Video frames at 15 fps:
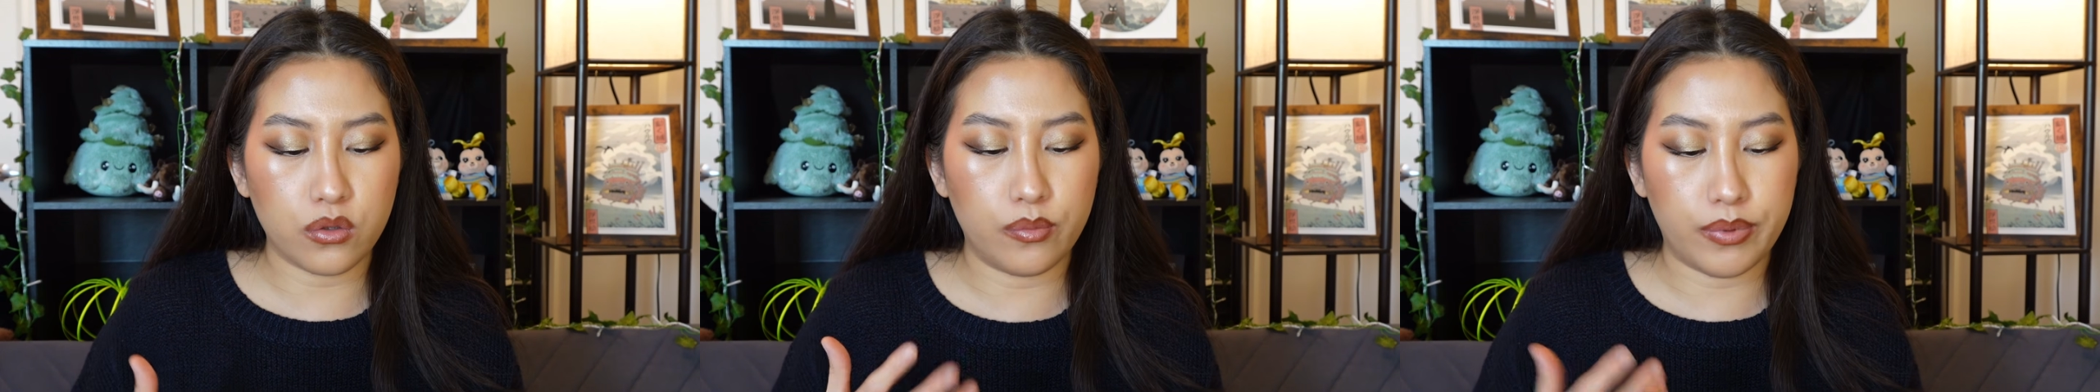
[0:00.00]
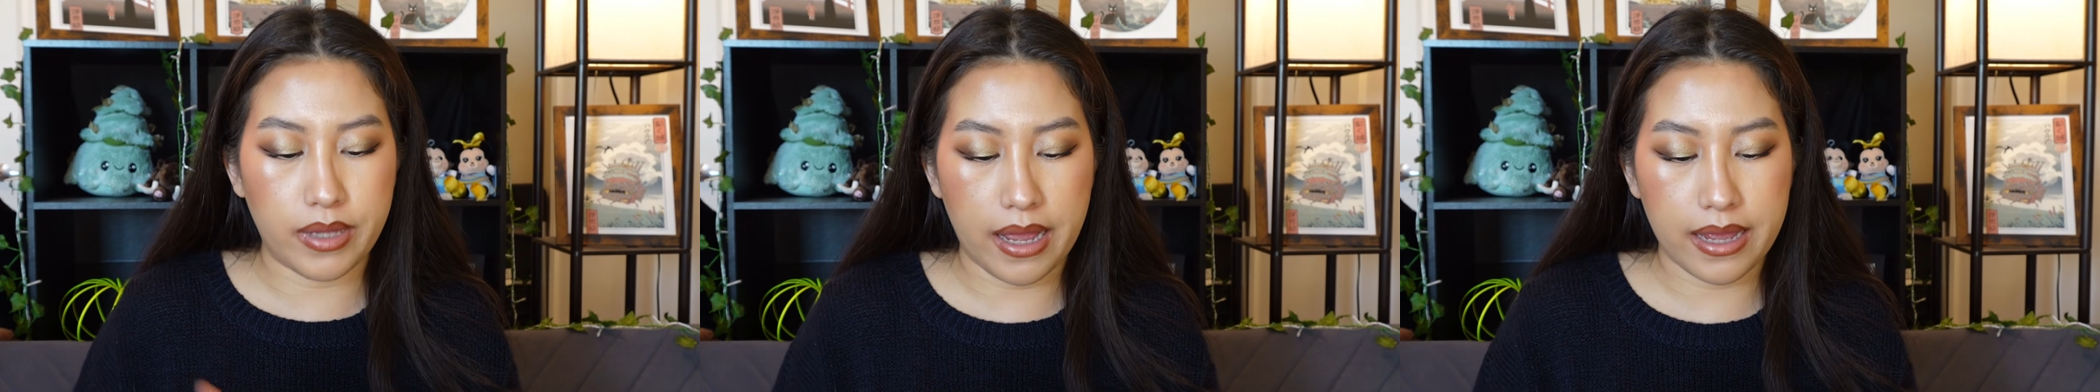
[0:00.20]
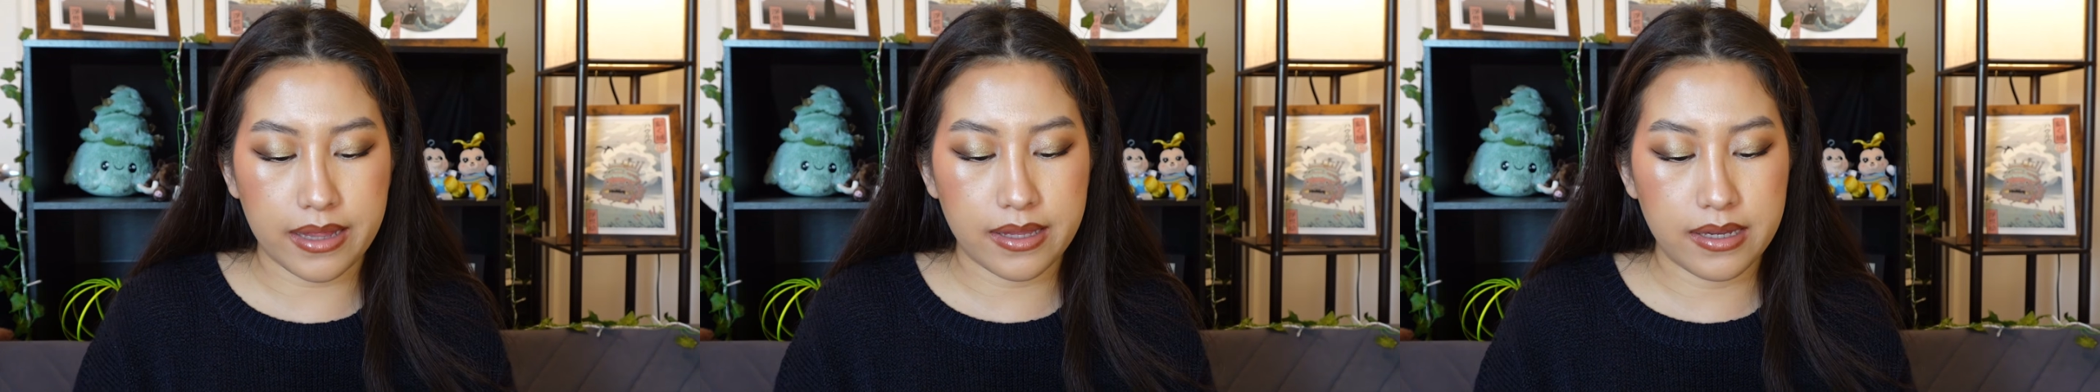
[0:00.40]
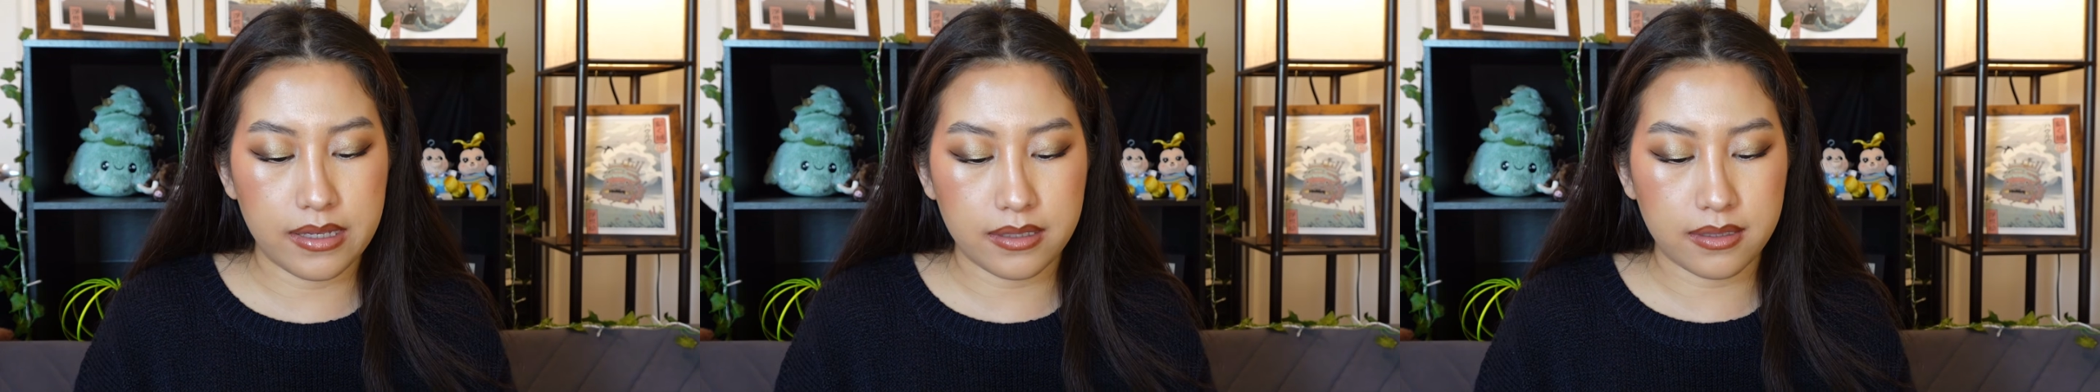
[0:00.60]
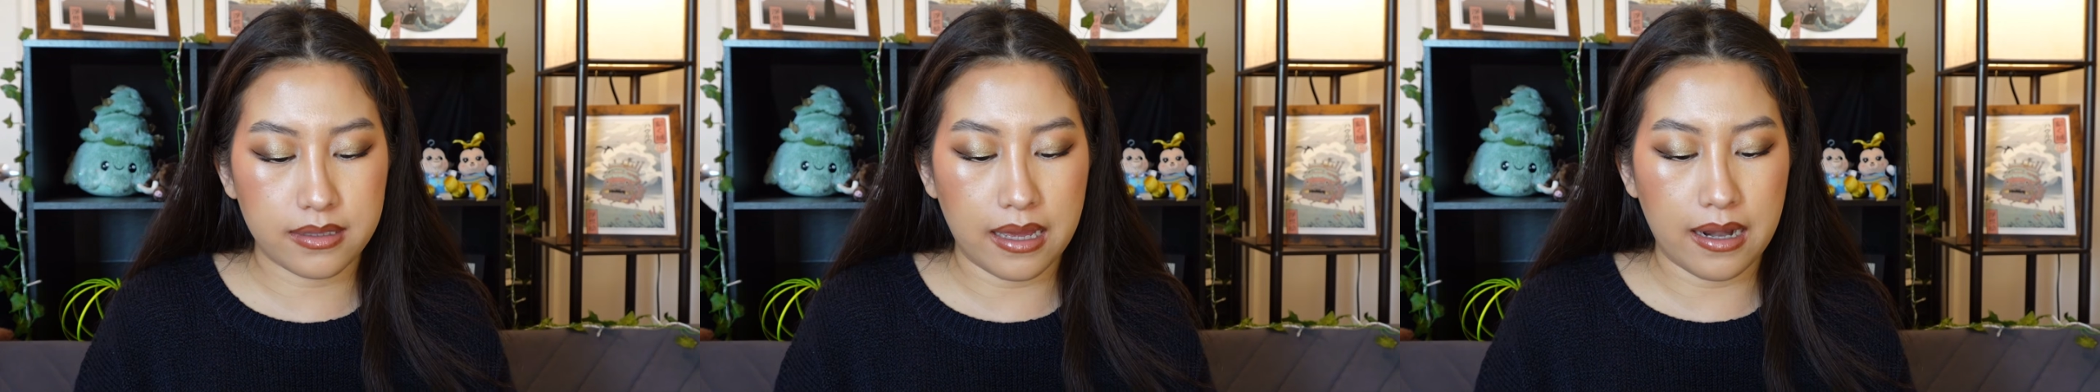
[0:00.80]
apply
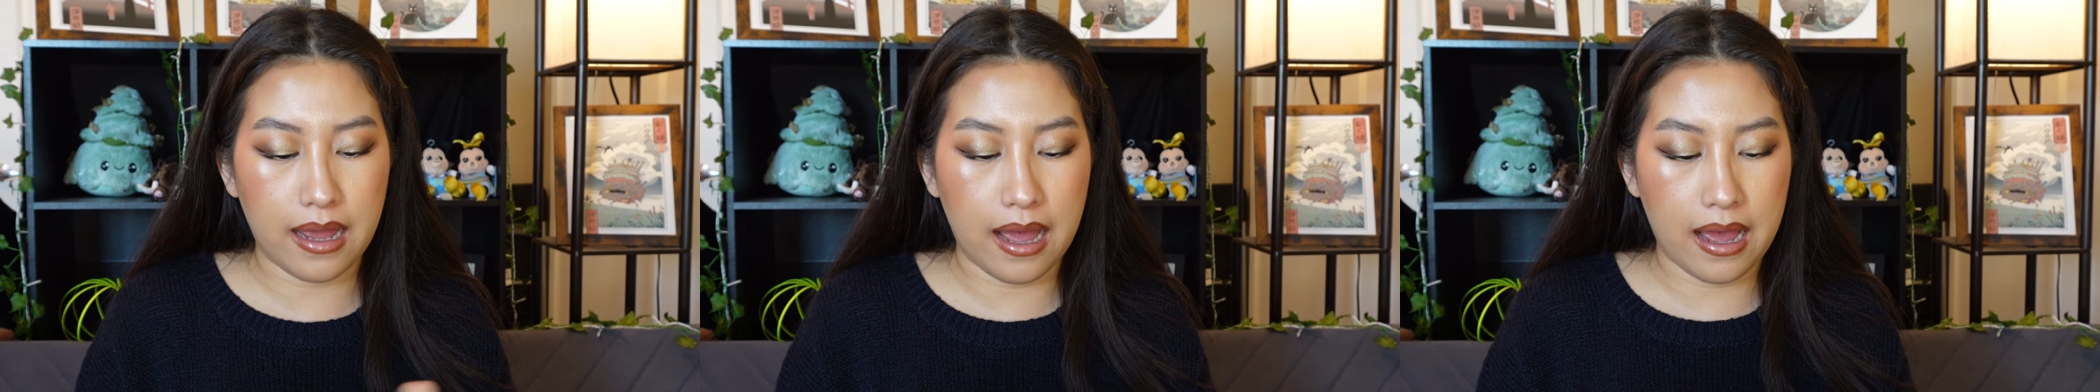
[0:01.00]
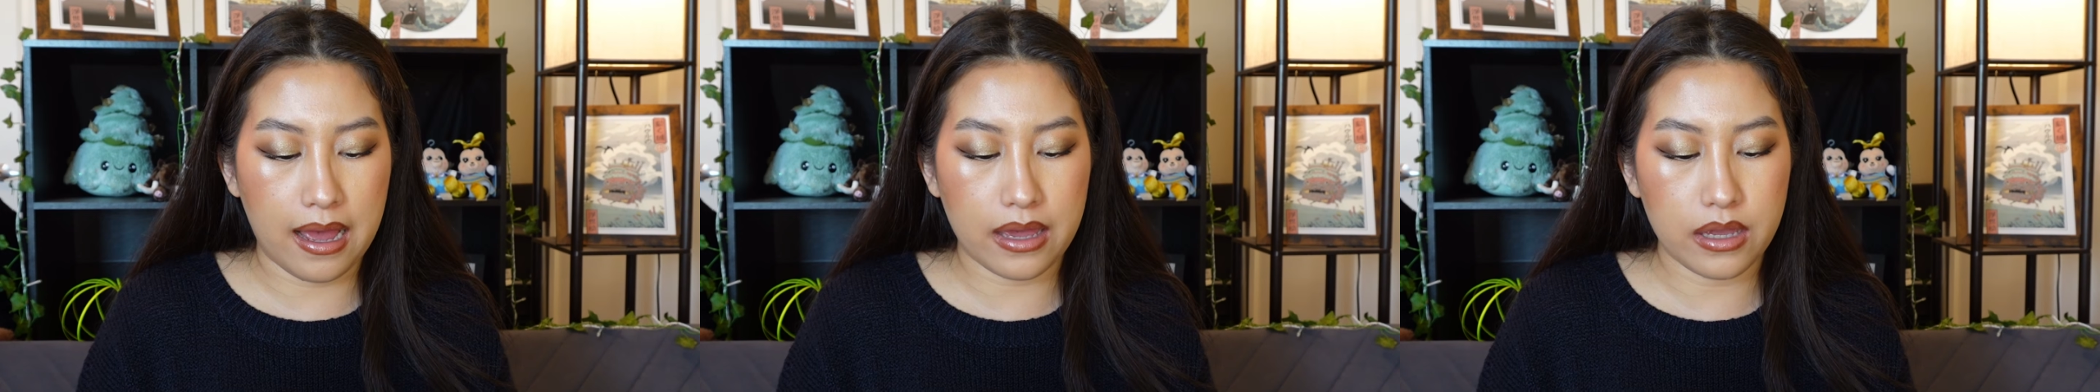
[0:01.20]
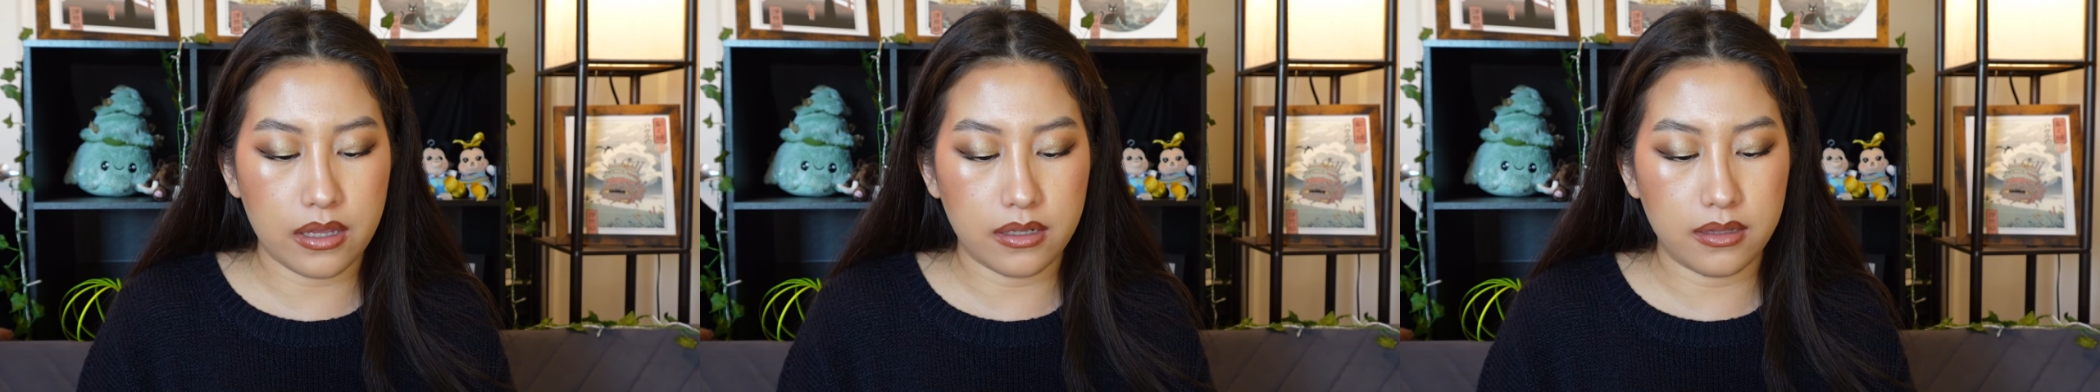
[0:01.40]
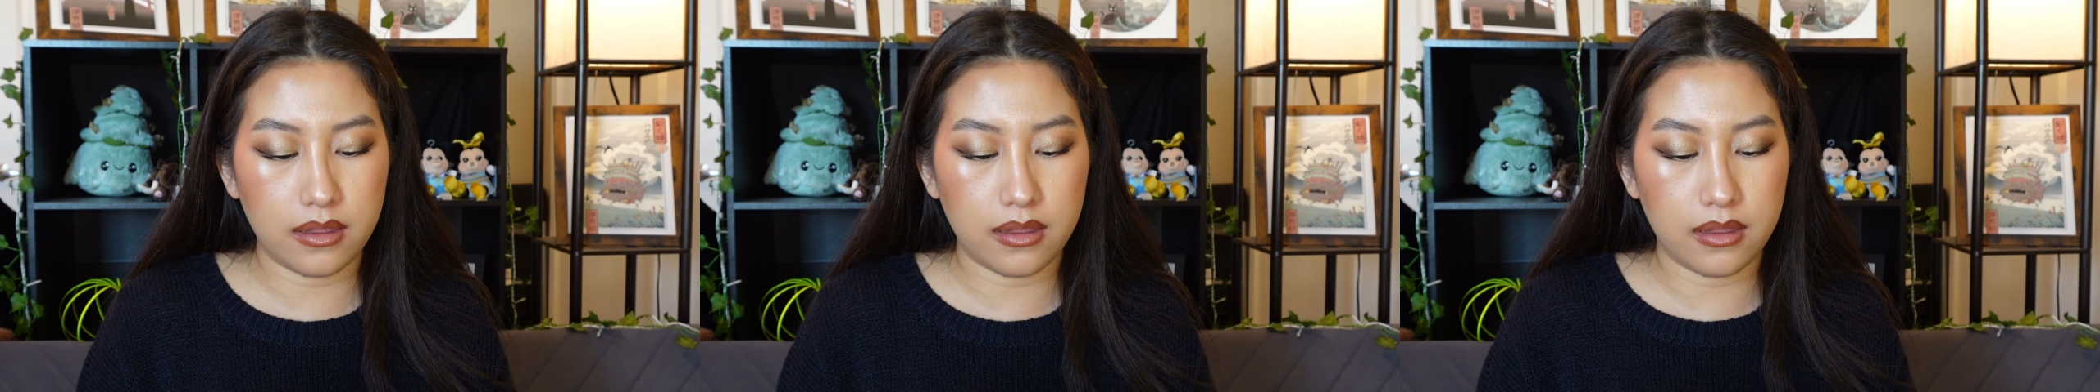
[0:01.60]
this that I